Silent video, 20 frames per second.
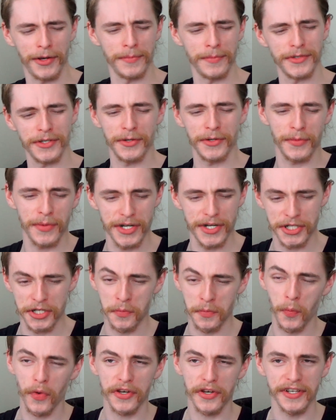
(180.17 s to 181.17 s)
comes into
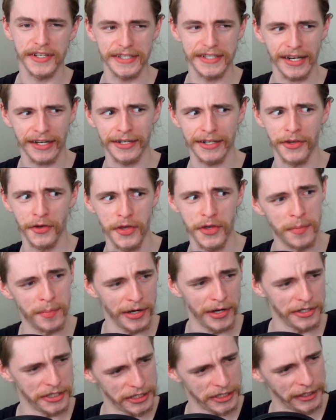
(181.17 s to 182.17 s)
question: what exactly are you
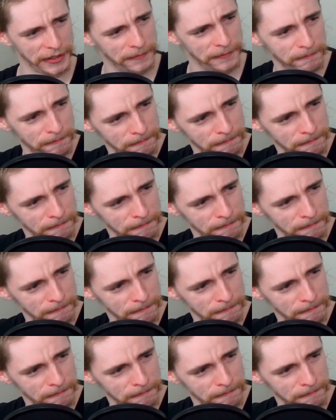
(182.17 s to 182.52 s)
punching?